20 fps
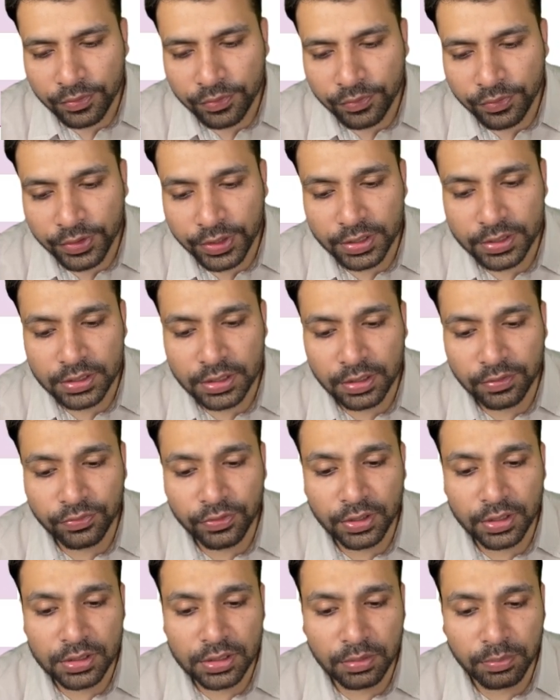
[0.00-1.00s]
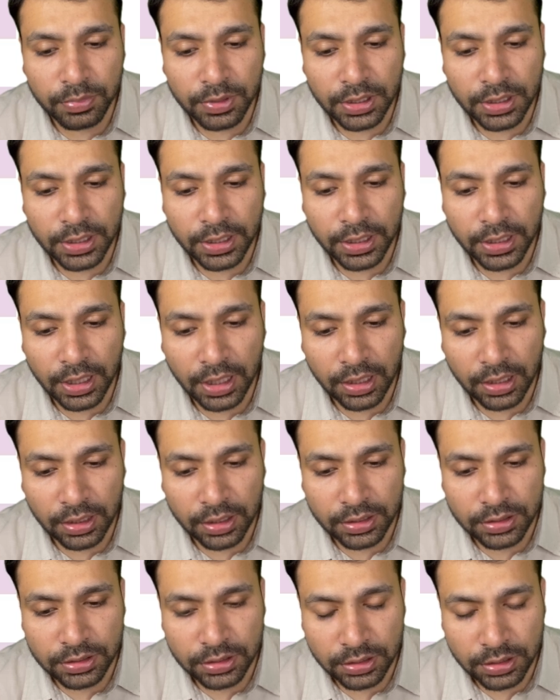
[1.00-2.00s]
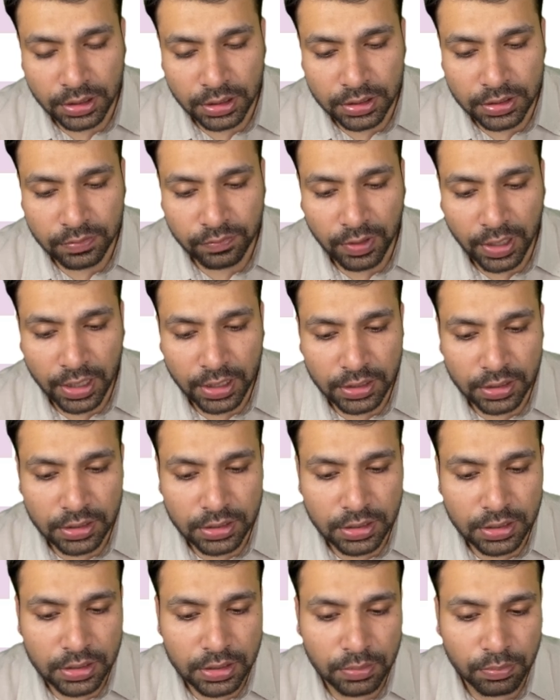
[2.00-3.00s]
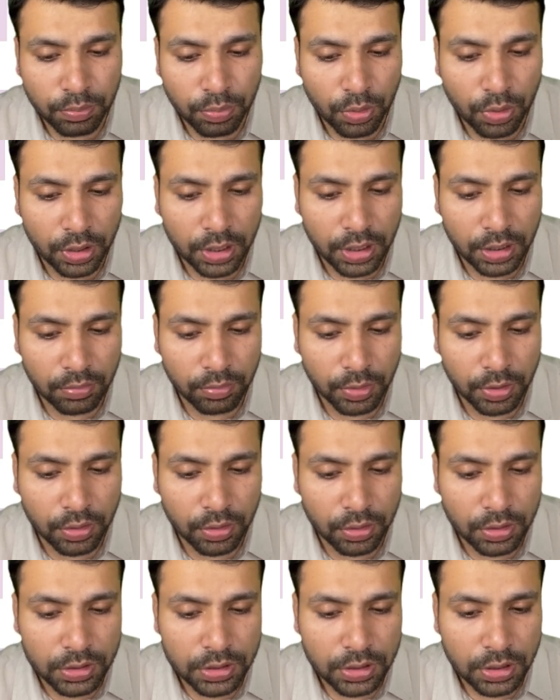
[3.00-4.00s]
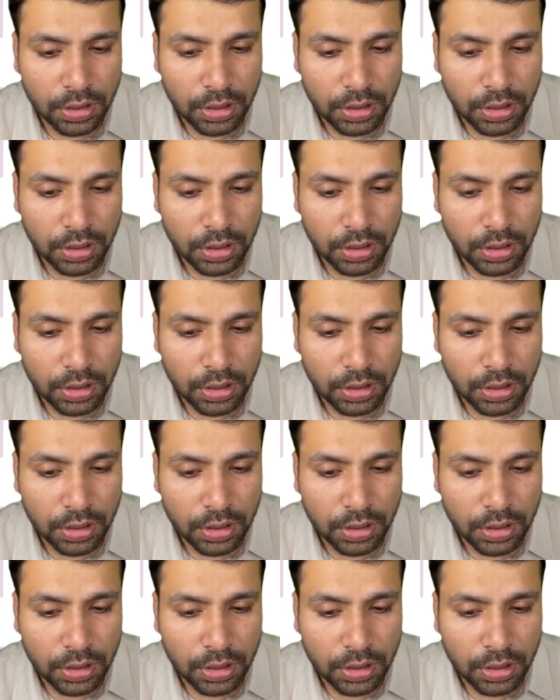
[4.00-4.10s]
Yes, if there is a biliary dilatation, yes. Why this is important? Because